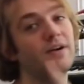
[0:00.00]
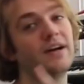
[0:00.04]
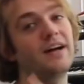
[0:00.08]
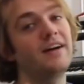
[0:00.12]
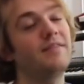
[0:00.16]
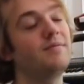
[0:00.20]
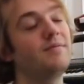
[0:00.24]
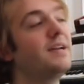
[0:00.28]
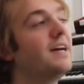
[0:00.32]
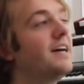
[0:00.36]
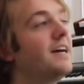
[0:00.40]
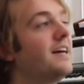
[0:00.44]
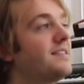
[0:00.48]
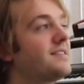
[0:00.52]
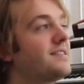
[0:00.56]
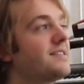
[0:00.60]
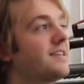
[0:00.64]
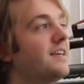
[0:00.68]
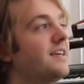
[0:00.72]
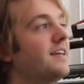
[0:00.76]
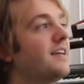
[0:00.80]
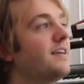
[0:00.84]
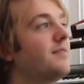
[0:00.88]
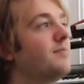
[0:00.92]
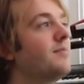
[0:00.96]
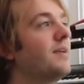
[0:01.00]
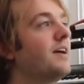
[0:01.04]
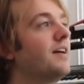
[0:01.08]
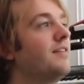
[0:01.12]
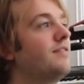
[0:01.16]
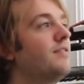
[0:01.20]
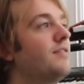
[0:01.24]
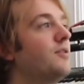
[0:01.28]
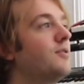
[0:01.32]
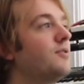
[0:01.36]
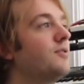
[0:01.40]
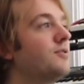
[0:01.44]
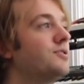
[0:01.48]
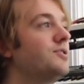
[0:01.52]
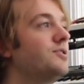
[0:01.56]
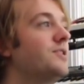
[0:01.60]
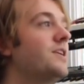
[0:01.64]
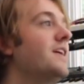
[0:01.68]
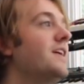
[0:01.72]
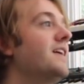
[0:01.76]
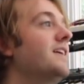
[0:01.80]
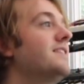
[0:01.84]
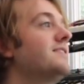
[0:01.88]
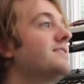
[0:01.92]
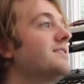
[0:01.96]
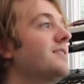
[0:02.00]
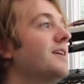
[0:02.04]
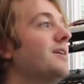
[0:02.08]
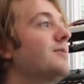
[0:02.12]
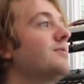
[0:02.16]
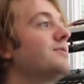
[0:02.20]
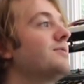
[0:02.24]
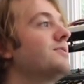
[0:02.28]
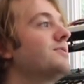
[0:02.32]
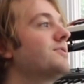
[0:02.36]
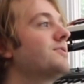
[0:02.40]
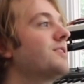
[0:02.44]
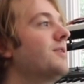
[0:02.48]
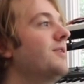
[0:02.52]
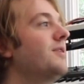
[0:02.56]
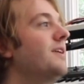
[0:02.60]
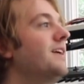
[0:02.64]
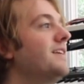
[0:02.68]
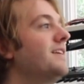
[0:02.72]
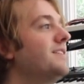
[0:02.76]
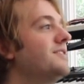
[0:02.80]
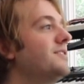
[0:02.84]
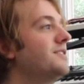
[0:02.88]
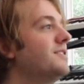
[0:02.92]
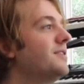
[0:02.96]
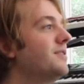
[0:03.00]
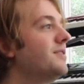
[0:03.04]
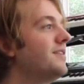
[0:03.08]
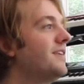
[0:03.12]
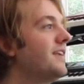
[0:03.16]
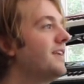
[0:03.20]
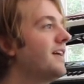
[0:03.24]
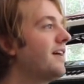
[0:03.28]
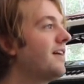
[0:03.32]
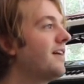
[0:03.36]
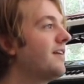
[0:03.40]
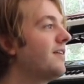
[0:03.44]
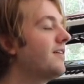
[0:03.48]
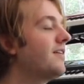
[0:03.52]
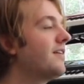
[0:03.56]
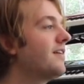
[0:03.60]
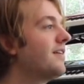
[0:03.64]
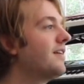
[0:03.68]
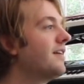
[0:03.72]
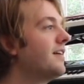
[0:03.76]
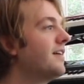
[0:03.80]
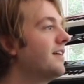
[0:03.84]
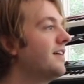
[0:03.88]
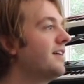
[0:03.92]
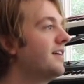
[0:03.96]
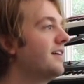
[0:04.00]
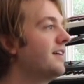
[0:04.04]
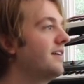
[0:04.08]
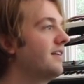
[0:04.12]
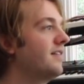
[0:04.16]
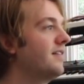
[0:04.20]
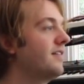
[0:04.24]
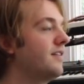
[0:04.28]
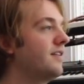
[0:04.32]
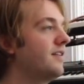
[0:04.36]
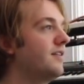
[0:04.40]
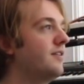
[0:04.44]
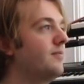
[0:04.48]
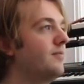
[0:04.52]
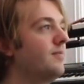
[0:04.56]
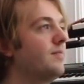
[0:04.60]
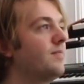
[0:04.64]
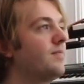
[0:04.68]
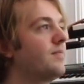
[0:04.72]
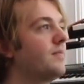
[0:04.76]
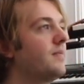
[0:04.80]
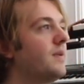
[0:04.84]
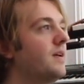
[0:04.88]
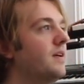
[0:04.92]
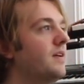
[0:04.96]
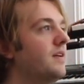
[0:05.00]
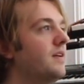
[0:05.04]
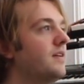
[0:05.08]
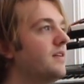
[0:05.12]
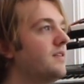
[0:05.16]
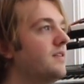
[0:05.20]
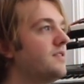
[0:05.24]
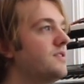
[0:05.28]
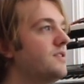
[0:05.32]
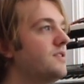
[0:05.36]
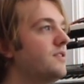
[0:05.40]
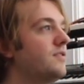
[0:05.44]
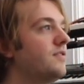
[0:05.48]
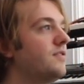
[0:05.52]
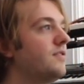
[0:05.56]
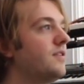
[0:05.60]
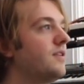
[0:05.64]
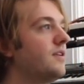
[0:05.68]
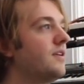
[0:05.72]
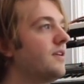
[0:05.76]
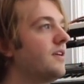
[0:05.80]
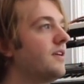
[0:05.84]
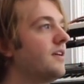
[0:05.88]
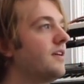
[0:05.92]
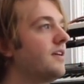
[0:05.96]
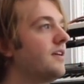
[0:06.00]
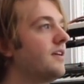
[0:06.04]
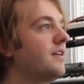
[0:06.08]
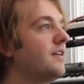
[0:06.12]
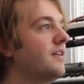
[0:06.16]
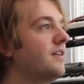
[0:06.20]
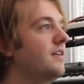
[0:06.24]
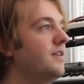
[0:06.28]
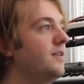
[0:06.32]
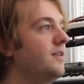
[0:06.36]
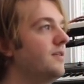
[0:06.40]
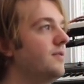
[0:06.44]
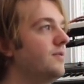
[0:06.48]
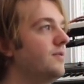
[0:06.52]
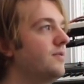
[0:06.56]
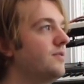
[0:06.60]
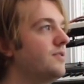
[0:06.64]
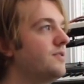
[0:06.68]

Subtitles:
have been asking my vocal chain, so I will just go ahead and show it now. Come so far, you